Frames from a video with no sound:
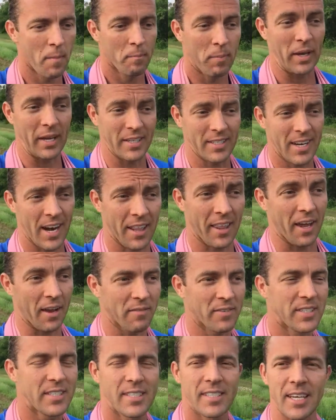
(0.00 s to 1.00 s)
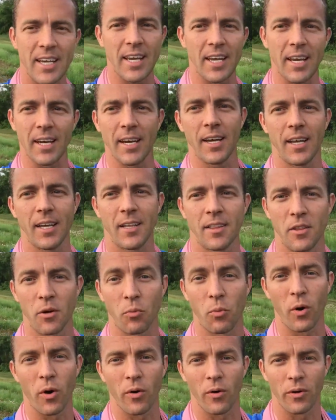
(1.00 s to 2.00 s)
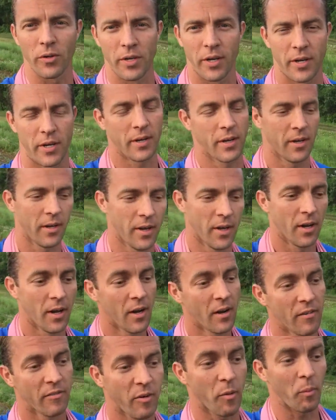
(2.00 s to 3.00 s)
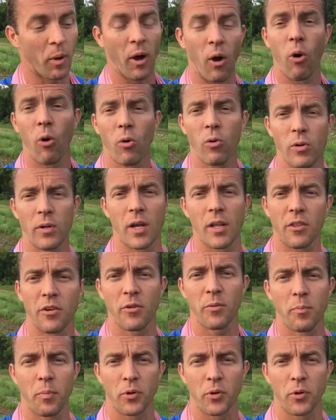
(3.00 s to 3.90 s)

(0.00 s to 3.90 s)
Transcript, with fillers: Because now they have seen the world from a whole nother